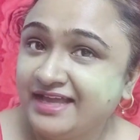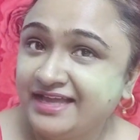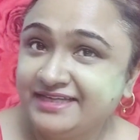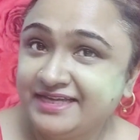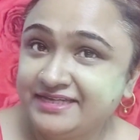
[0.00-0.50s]

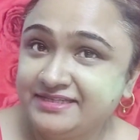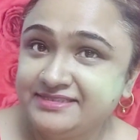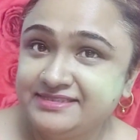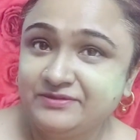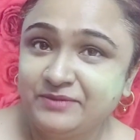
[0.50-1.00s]
Hi
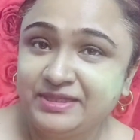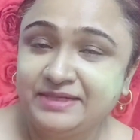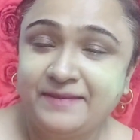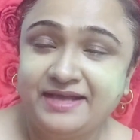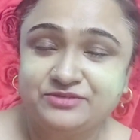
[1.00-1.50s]
guys,
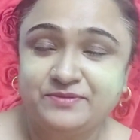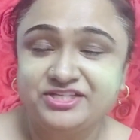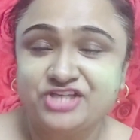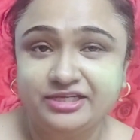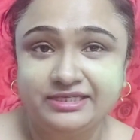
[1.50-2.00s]
welcome back to my
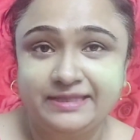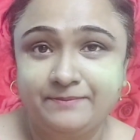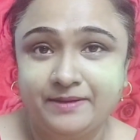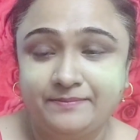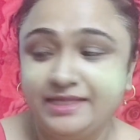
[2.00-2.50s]
channel.
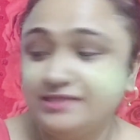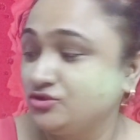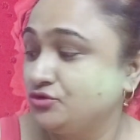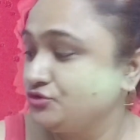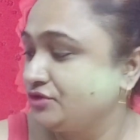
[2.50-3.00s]
I'm Bubbly.
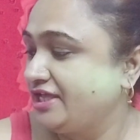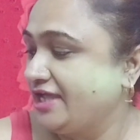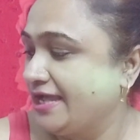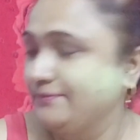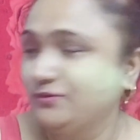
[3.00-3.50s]
So
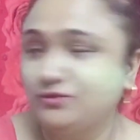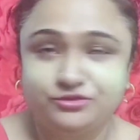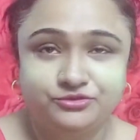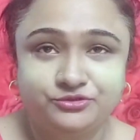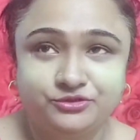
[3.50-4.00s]
today I'm
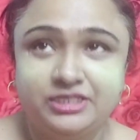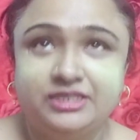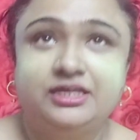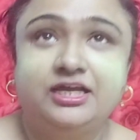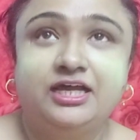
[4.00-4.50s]
going to
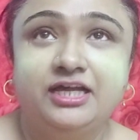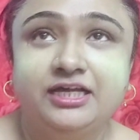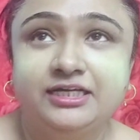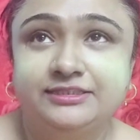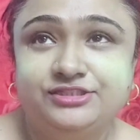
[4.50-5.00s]

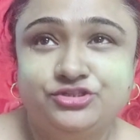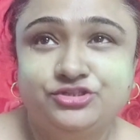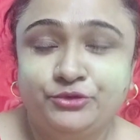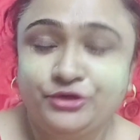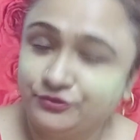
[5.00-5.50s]

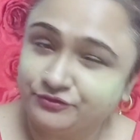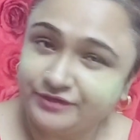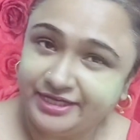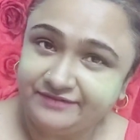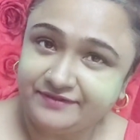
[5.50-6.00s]
show you a
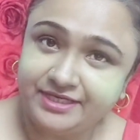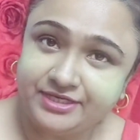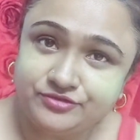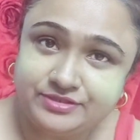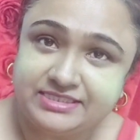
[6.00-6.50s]

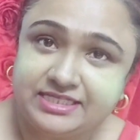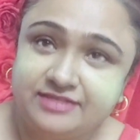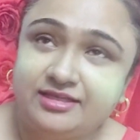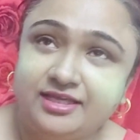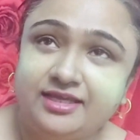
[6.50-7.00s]
very
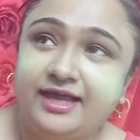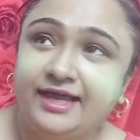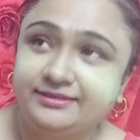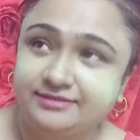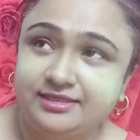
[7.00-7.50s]
interesting thing.
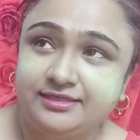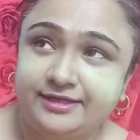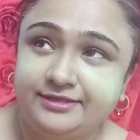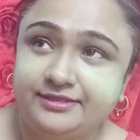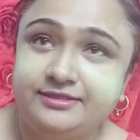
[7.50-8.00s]
I
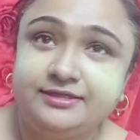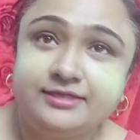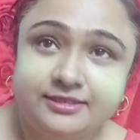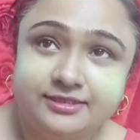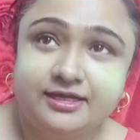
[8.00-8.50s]
think I did
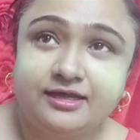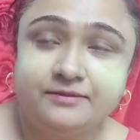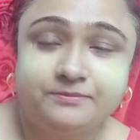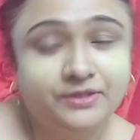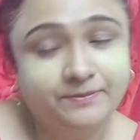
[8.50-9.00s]

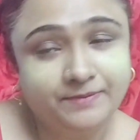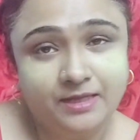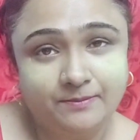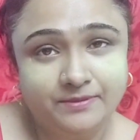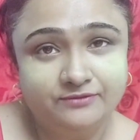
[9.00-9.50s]
put up a
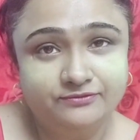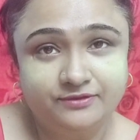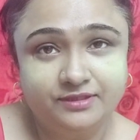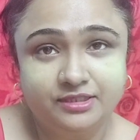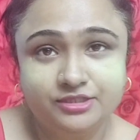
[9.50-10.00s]
couple
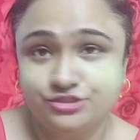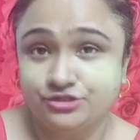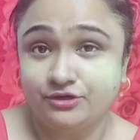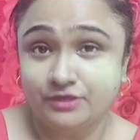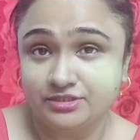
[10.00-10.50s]
of
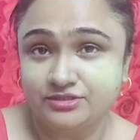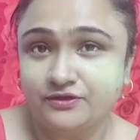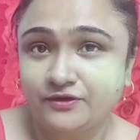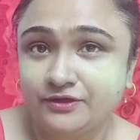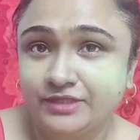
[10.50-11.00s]

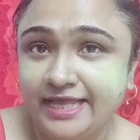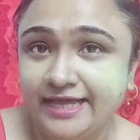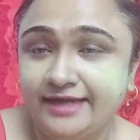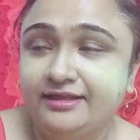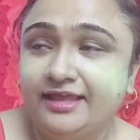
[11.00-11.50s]
shorts on
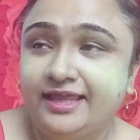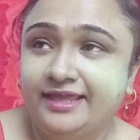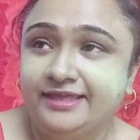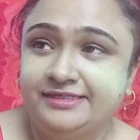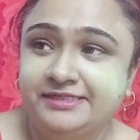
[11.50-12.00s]
that,
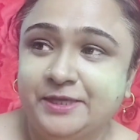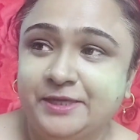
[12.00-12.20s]
and